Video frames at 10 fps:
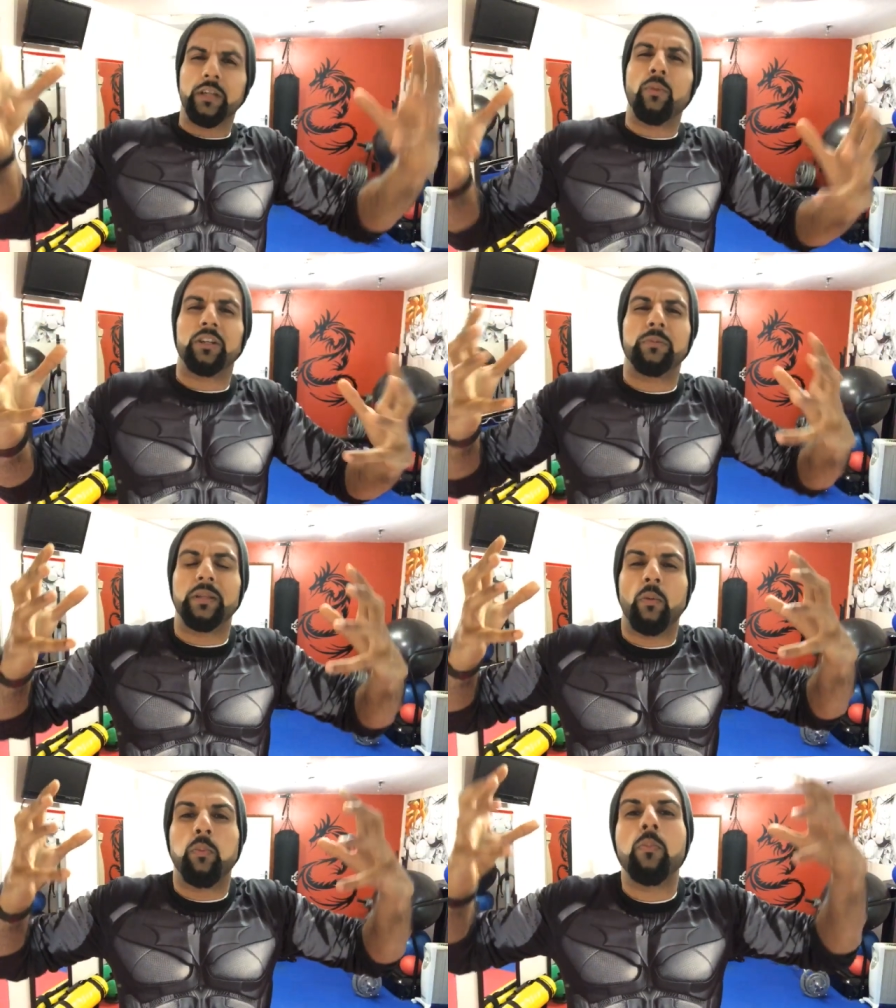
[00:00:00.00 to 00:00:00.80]
He wanted to be
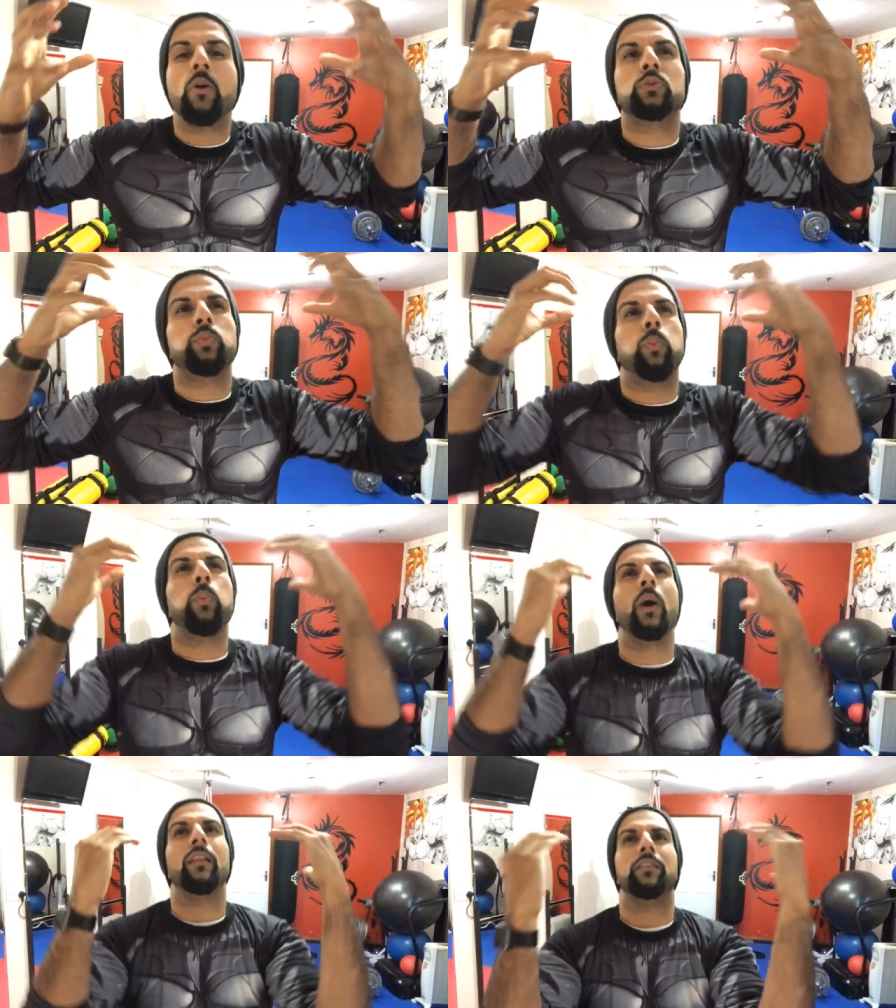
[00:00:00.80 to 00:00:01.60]
the most
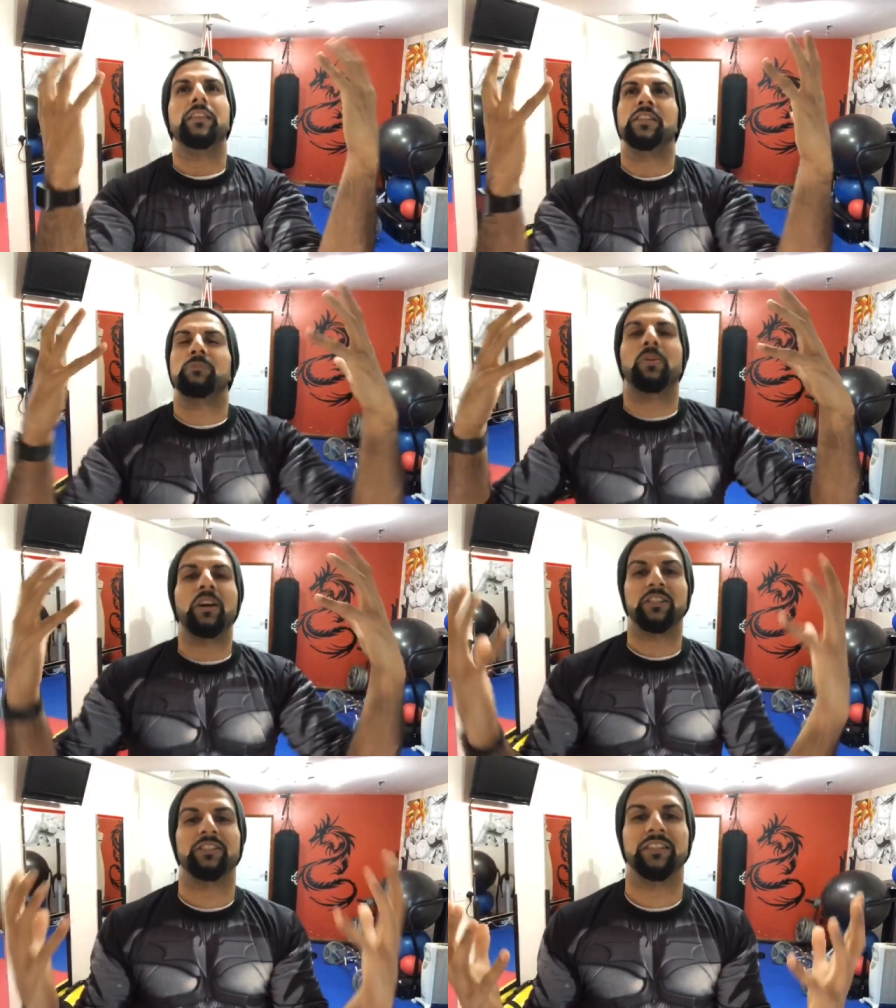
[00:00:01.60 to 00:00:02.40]
wealthiest
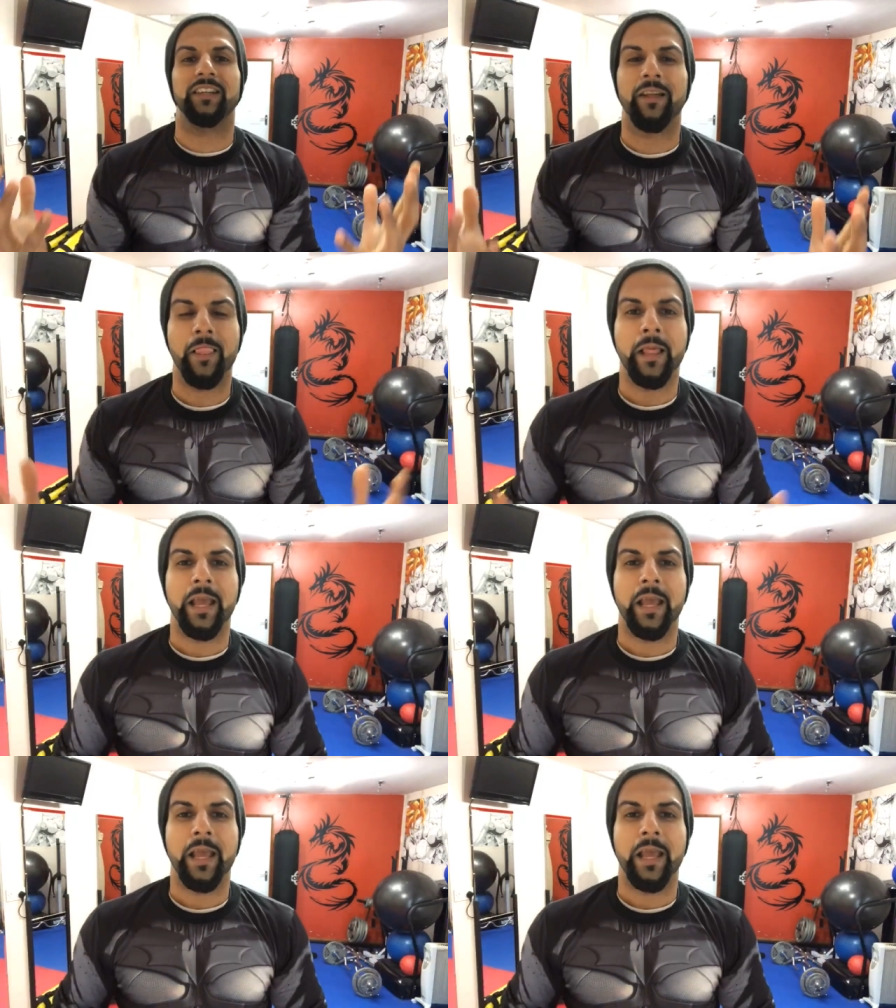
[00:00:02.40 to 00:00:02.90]
person